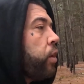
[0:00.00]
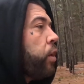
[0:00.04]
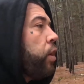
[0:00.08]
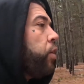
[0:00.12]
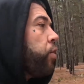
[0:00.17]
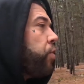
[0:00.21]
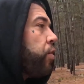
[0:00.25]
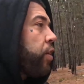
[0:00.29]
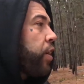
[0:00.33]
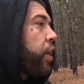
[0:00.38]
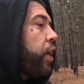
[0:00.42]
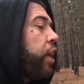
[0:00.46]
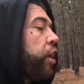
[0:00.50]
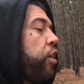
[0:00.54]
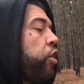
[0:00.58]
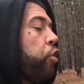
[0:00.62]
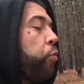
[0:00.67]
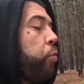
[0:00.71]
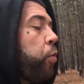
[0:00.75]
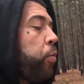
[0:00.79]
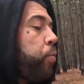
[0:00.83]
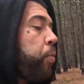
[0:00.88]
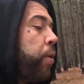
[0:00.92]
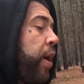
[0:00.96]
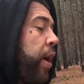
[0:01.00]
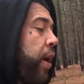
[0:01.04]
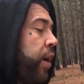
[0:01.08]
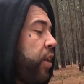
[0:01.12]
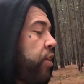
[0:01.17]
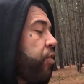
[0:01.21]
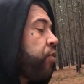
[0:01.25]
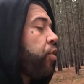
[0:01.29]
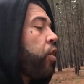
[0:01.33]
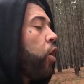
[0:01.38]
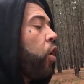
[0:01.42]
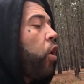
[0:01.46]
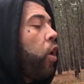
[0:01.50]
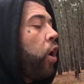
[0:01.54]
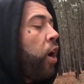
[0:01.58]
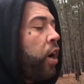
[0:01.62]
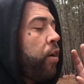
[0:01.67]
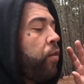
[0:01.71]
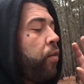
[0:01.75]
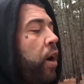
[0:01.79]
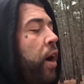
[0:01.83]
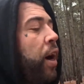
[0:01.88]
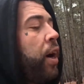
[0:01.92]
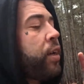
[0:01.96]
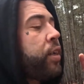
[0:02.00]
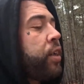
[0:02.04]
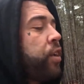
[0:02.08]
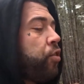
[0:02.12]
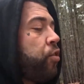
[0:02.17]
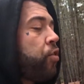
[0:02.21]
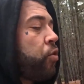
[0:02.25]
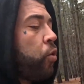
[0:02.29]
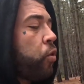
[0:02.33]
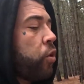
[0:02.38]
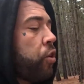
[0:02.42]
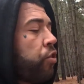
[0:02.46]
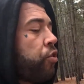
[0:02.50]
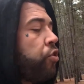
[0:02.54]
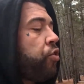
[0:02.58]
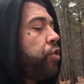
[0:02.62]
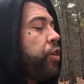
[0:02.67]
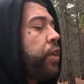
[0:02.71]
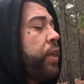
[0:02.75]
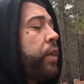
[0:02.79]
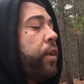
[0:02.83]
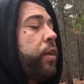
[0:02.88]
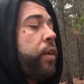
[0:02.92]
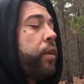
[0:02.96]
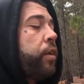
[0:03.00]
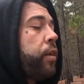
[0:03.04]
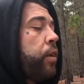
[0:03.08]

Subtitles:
It's the kingdom of man. It's the hierarchy sort of shit.